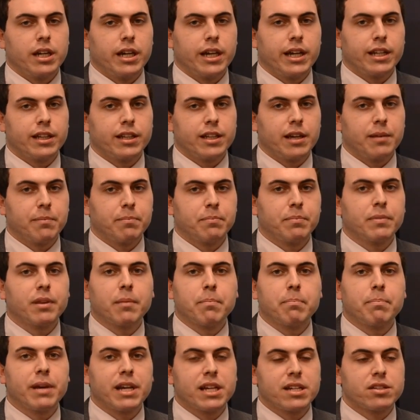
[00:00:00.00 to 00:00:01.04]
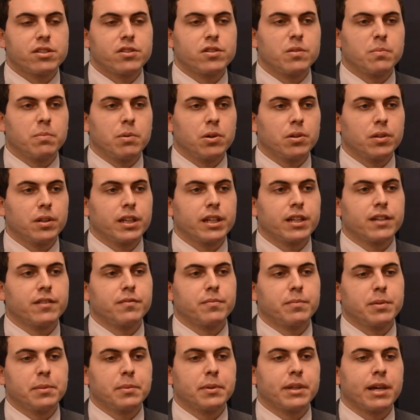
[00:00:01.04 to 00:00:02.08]
and the base of Chipotle,
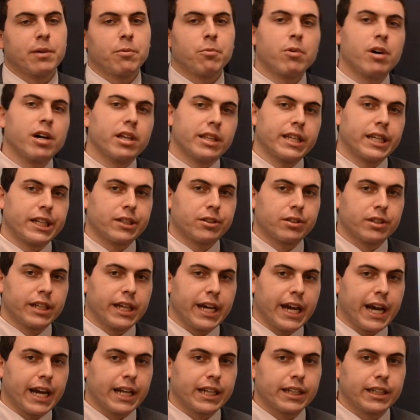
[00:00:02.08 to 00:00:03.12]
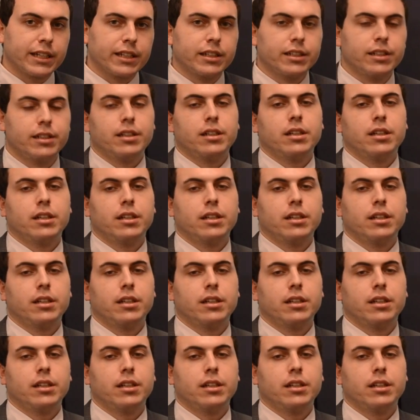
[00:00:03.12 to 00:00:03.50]
of people that want that organic,